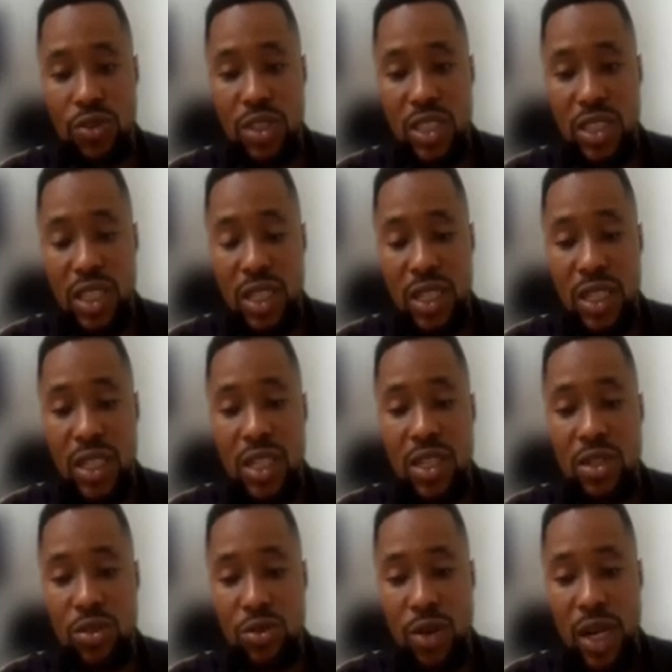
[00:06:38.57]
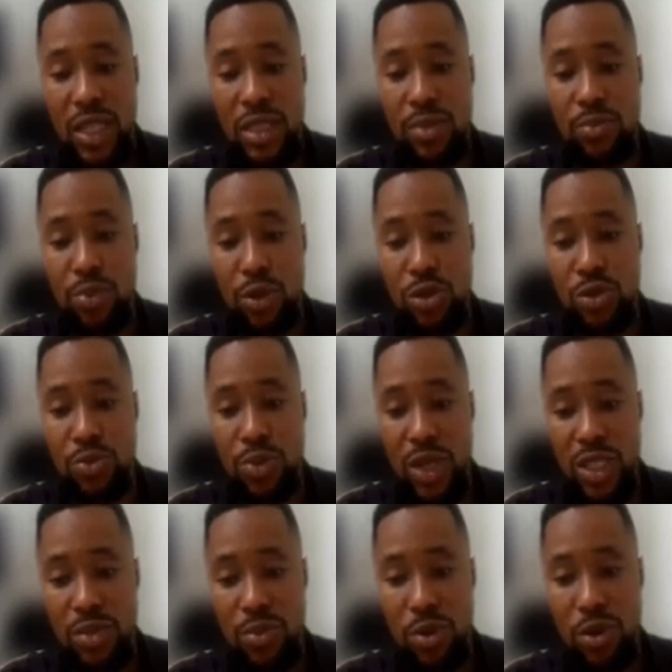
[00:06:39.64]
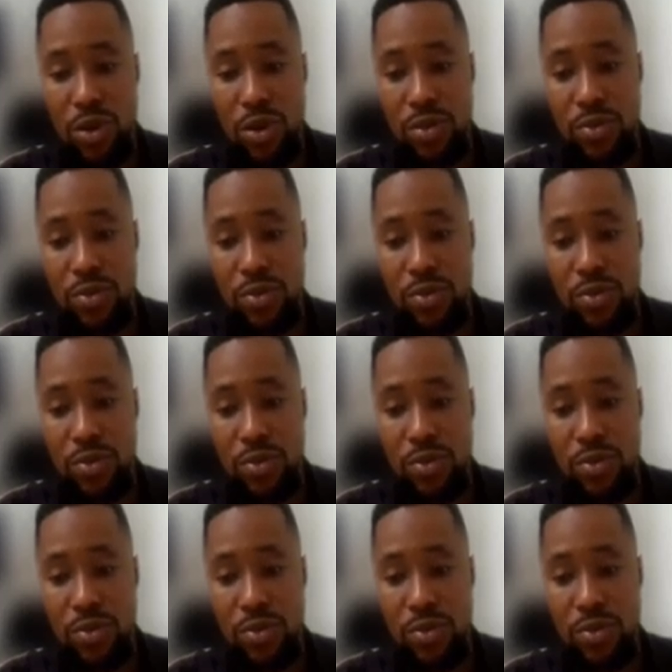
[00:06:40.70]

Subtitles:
this is a right bundle branch block.